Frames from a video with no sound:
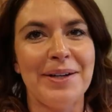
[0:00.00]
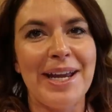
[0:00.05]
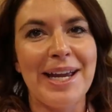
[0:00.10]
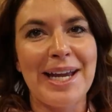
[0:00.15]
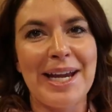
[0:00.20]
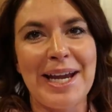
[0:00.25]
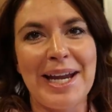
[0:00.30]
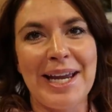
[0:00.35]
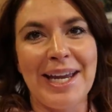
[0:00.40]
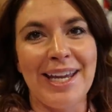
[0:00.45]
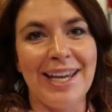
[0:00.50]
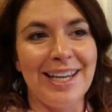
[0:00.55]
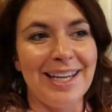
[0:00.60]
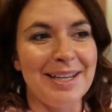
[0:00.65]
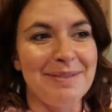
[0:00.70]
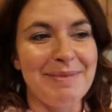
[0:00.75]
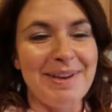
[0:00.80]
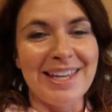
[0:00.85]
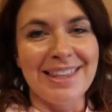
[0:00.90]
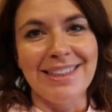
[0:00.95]
Okay, I
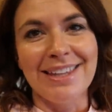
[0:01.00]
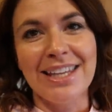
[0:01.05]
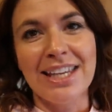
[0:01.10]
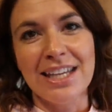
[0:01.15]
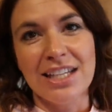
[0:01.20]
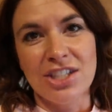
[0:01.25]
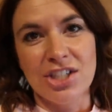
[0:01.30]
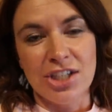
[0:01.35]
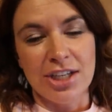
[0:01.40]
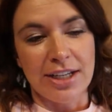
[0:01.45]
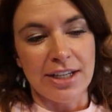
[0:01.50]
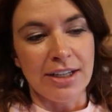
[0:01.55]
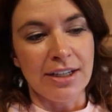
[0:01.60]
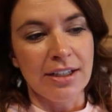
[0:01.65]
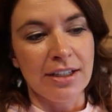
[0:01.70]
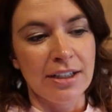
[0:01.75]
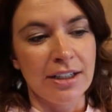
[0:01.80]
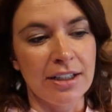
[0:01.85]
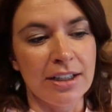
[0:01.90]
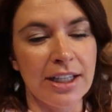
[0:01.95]
am in the
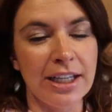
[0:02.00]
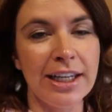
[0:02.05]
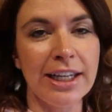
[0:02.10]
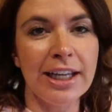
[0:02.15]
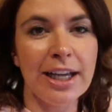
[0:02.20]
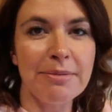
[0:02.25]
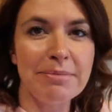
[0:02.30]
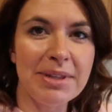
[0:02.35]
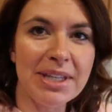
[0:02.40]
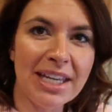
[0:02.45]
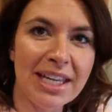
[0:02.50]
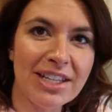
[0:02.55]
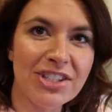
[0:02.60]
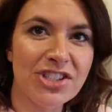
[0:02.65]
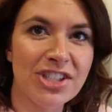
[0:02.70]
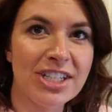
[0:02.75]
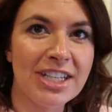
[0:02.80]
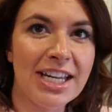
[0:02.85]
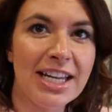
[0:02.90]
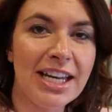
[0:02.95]
kitchen, cleaning up the
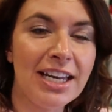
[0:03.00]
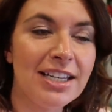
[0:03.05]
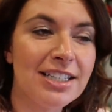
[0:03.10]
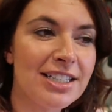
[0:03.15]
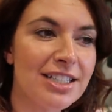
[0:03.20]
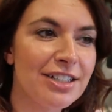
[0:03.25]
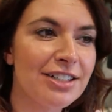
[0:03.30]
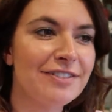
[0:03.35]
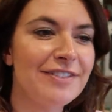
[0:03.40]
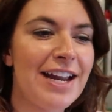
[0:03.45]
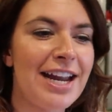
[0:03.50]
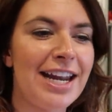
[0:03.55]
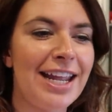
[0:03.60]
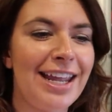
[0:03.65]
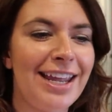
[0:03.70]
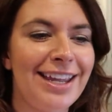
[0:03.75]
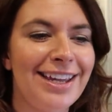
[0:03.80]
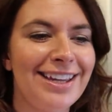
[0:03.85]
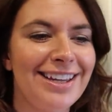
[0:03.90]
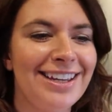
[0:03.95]
kitchen, getting dinner
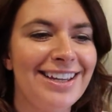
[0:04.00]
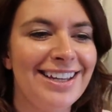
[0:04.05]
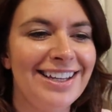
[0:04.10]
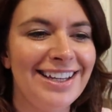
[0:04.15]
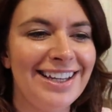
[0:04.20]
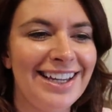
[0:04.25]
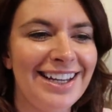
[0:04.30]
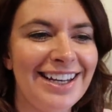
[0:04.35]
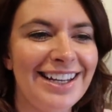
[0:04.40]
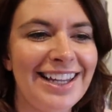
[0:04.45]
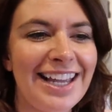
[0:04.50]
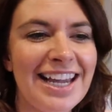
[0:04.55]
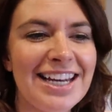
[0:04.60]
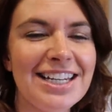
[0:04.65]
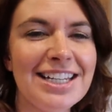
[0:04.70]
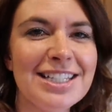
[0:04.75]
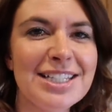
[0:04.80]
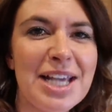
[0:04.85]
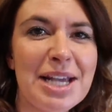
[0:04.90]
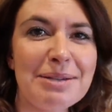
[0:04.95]
ready. And
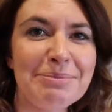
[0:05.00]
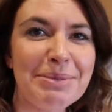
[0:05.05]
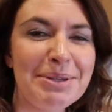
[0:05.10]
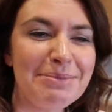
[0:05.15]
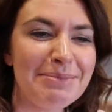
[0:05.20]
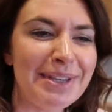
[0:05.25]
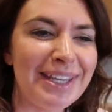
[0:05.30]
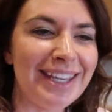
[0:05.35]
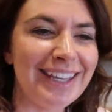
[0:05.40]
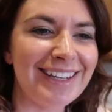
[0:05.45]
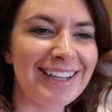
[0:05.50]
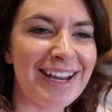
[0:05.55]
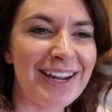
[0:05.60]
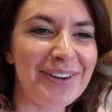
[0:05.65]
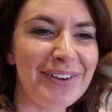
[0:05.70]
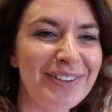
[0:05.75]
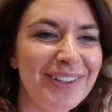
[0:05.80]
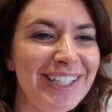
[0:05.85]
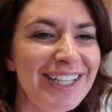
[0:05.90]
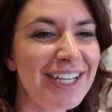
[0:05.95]
Landon's helping me
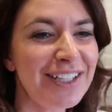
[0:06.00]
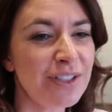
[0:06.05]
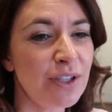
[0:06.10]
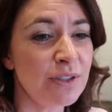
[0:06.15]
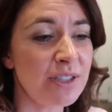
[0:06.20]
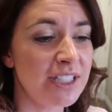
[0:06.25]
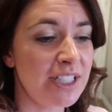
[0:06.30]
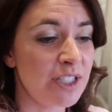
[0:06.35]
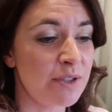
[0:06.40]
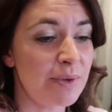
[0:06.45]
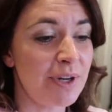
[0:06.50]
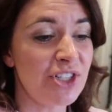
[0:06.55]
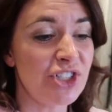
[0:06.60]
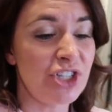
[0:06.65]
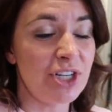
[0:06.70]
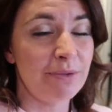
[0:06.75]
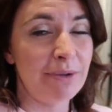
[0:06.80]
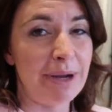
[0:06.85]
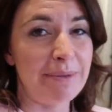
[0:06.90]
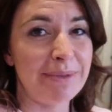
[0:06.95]
not only unload the
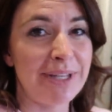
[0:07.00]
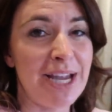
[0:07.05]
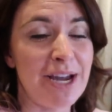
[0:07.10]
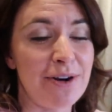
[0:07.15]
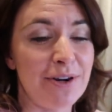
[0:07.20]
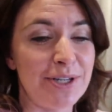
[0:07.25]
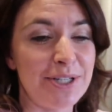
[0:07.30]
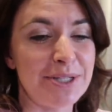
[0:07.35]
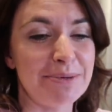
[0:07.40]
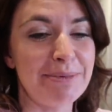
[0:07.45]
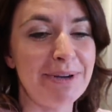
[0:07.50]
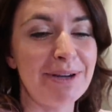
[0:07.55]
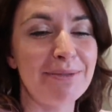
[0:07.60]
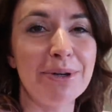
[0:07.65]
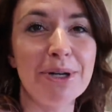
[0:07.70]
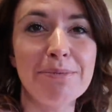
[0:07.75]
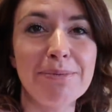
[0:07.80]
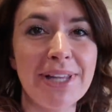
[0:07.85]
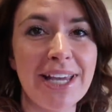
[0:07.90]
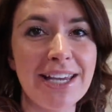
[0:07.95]
dishwasher and wipe the counters, but
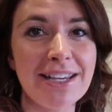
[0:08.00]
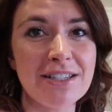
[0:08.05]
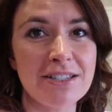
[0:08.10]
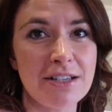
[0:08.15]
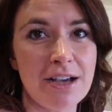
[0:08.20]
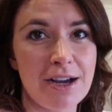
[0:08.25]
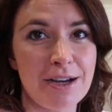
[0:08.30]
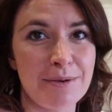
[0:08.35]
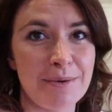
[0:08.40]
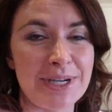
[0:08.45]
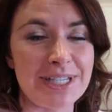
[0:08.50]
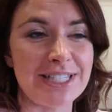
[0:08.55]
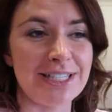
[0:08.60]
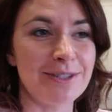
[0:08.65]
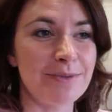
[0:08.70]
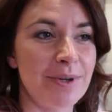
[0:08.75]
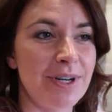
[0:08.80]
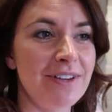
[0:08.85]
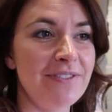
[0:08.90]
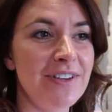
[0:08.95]
we're playing song quiz.
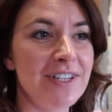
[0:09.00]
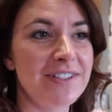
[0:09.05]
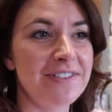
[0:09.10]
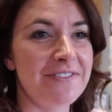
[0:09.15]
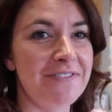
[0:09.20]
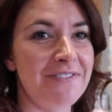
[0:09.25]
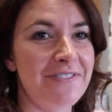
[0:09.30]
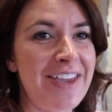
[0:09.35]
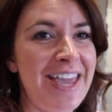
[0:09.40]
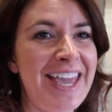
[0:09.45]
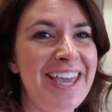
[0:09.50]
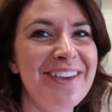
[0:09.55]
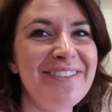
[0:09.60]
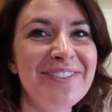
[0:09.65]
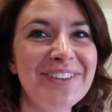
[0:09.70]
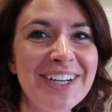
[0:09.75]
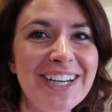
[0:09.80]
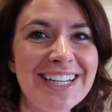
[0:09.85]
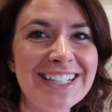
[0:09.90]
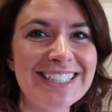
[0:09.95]
It's one of his
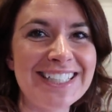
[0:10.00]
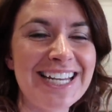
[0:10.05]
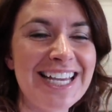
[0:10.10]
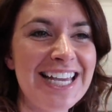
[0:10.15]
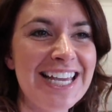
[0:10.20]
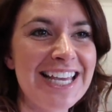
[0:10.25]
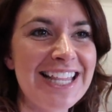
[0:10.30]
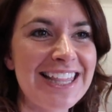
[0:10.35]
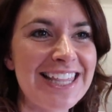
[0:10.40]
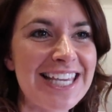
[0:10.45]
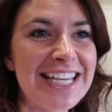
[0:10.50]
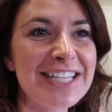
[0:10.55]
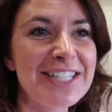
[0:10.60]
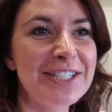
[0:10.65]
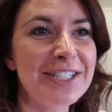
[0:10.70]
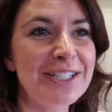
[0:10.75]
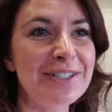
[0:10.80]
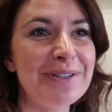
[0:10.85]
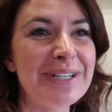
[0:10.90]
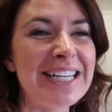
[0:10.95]
favorite
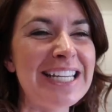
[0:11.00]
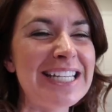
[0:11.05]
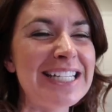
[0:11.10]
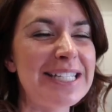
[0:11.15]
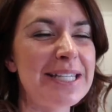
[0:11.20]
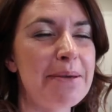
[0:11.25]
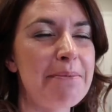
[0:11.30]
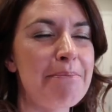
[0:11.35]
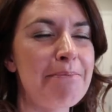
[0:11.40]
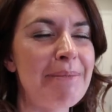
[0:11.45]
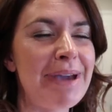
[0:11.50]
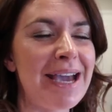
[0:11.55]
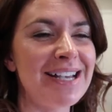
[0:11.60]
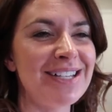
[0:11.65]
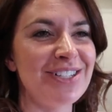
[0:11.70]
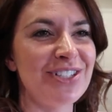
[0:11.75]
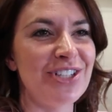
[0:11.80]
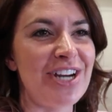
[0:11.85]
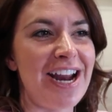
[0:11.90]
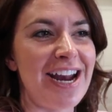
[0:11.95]
things to do, and he's the
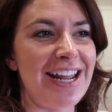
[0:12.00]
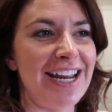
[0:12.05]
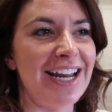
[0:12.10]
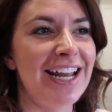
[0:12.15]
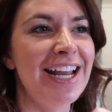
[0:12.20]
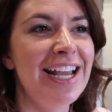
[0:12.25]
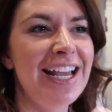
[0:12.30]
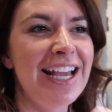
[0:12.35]
master at it.